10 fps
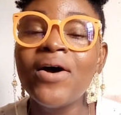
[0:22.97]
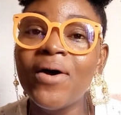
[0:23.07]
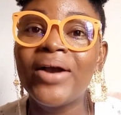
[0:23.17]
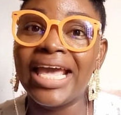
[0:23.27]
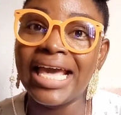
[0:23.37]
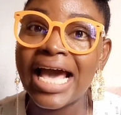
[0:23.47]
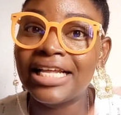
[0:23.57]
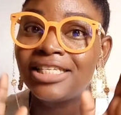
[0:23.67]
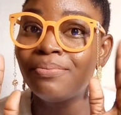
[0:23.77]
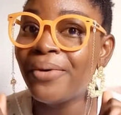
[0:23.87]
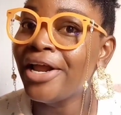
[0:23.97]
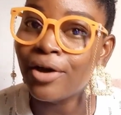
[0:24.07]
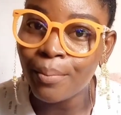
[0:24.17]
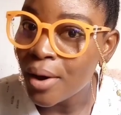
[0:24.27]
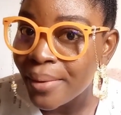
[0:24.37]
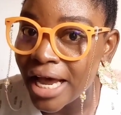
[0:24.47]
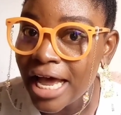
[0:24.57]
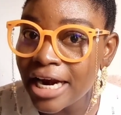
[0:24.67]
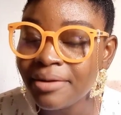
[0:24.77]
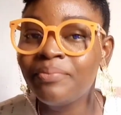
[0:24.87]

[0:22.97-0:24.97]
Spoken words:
Okay guys, bring your popcorn,